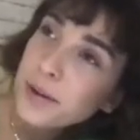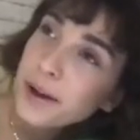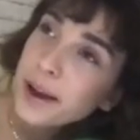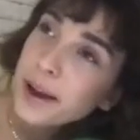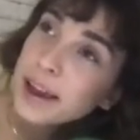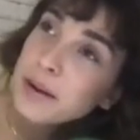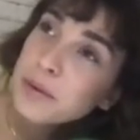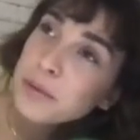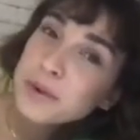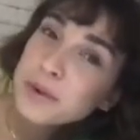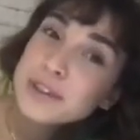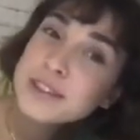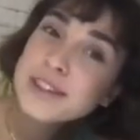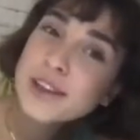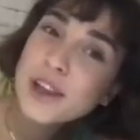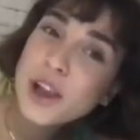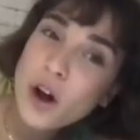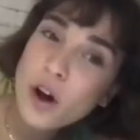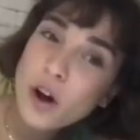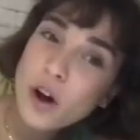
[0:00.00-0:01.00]
it was
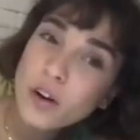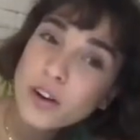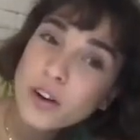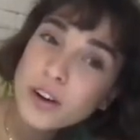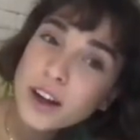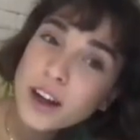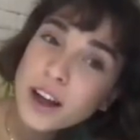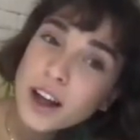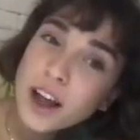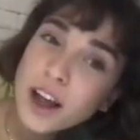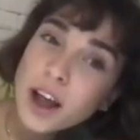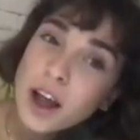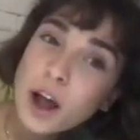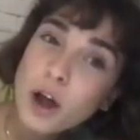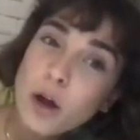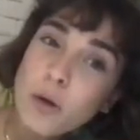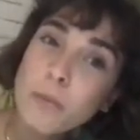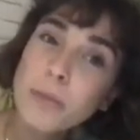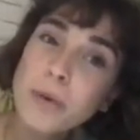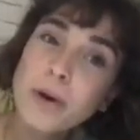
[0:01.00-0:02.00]
long,
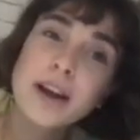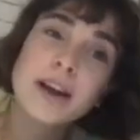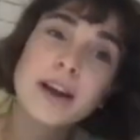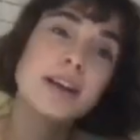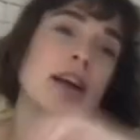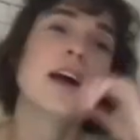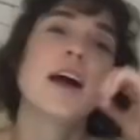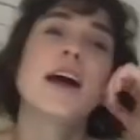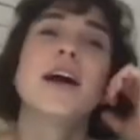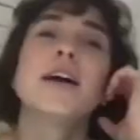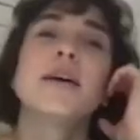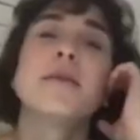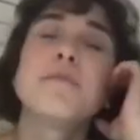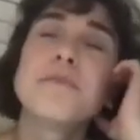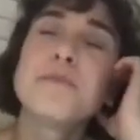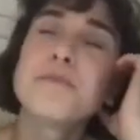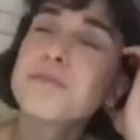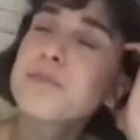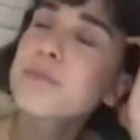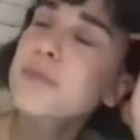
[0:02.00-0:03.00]
but
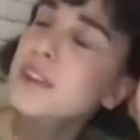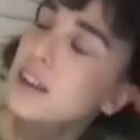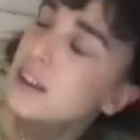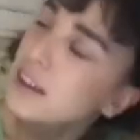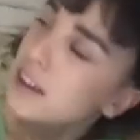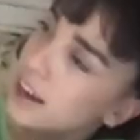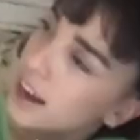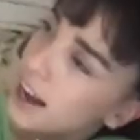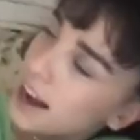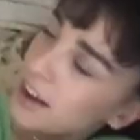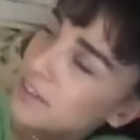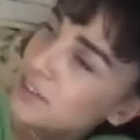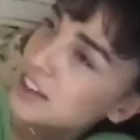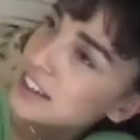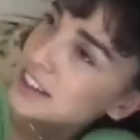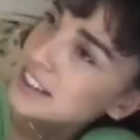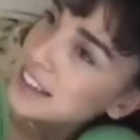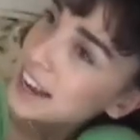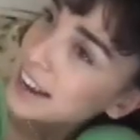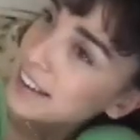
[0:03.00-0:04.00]

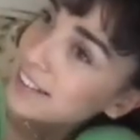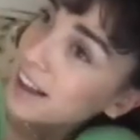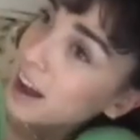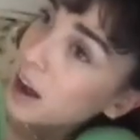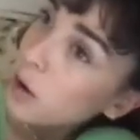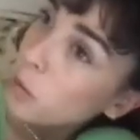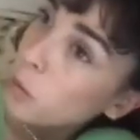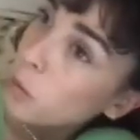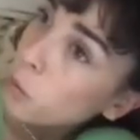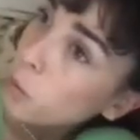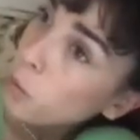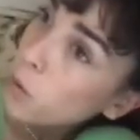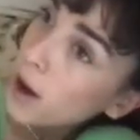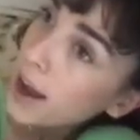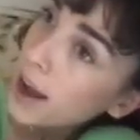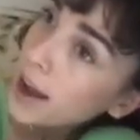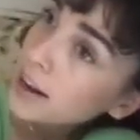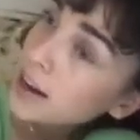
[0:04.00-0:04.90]
having said that, when